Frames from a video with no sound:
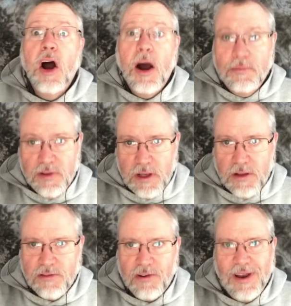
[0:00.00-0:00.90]
up to
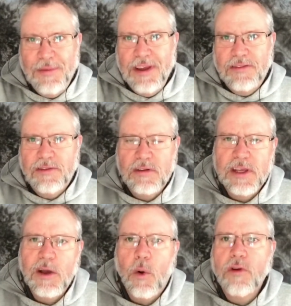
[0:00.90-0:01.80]
Instagram
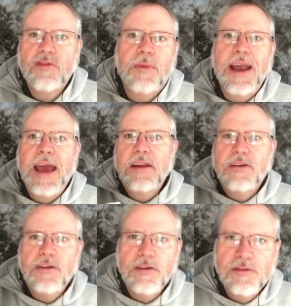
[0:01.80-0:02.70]
instantly, or to my
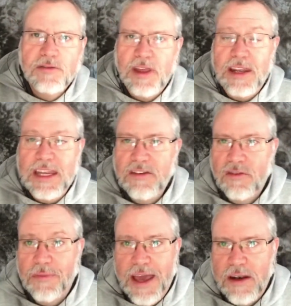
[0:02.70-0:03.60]
editor that needs
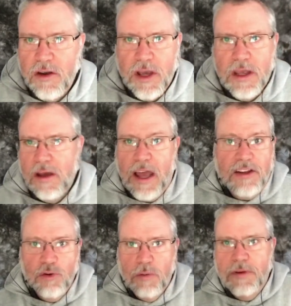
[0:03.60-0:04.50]
them that night. I
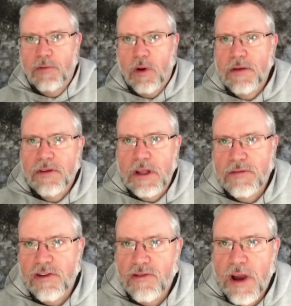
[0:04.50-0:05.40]
do it before I even leave
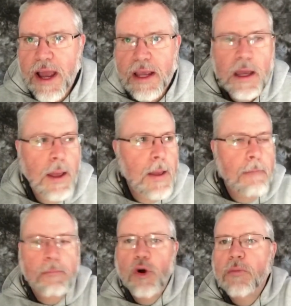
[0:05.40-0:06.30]
the track.
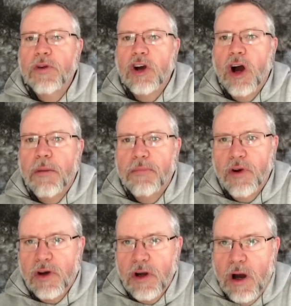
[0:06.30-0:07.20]
Boom, they're up,
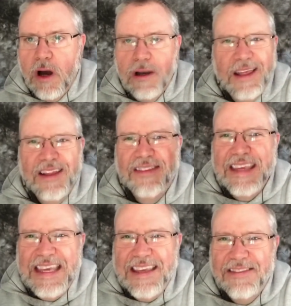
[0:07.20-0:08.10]
they're gone. It's
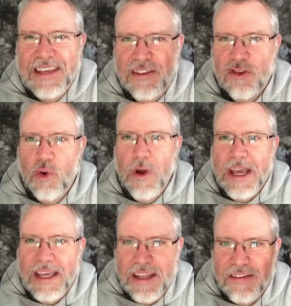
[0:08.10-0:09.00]
easy, it's
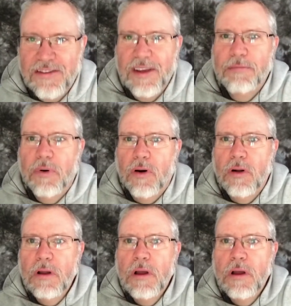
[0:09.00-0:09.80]
quick, it's simple.